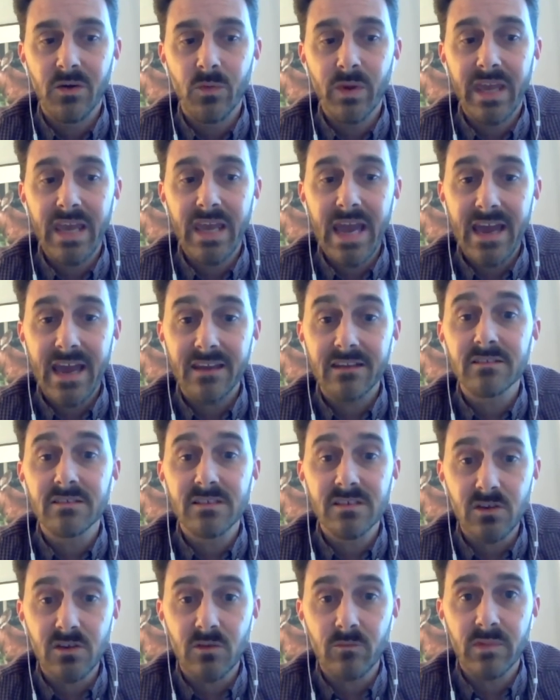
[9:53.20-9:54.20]
we can
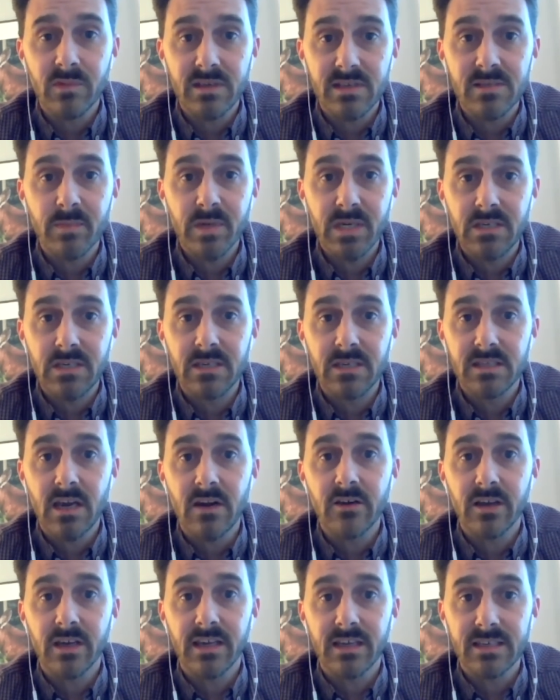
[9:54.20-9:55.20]
stop this species
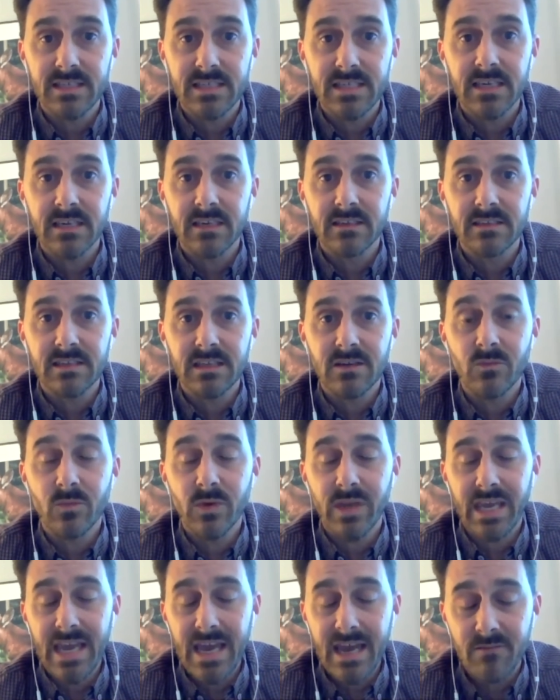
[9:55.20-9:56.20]
going extinct and
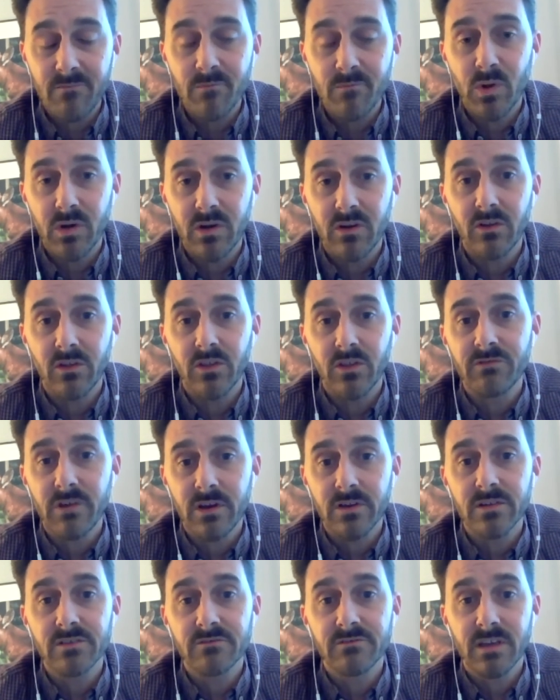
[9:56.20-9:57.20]
we can put it on the
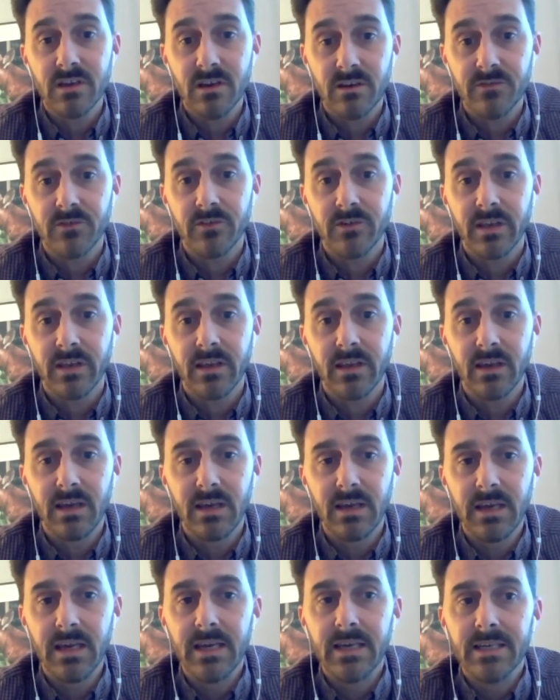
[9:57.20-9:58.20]
road to recovery.
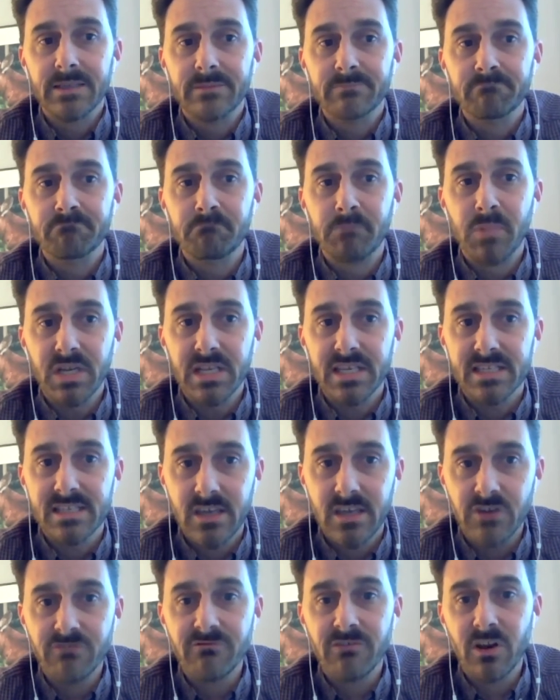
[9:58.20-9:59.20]
but it's
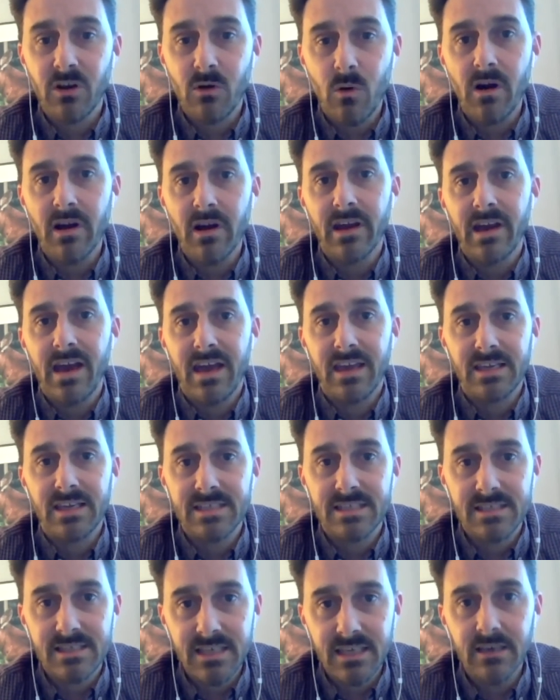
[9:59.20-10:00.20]
going to require a
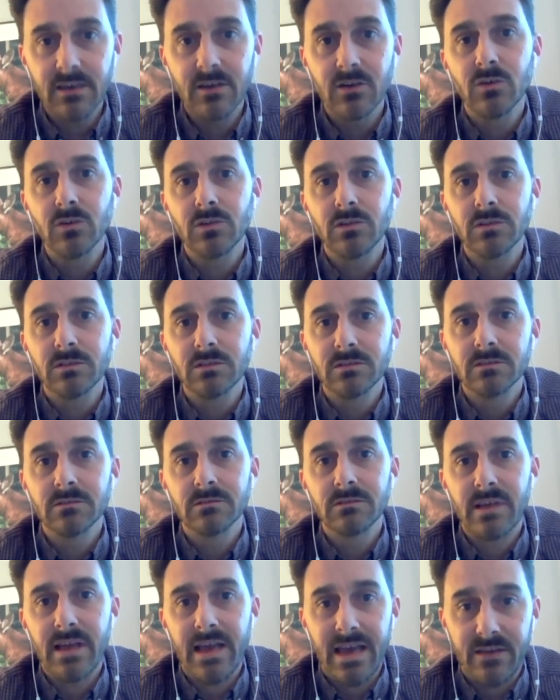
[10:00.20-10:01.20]
single
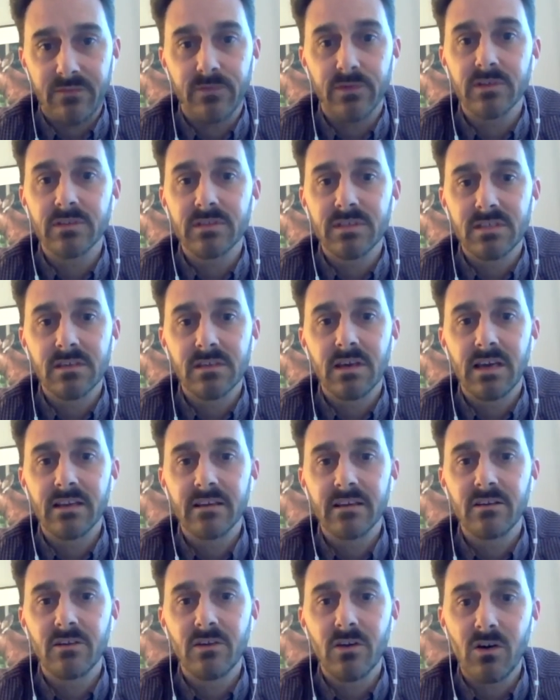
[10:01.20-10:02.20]
effort
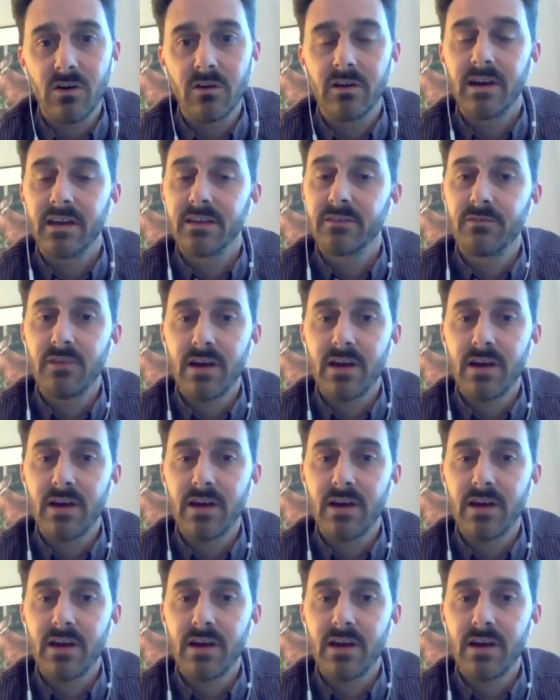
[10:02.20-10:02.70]
and not a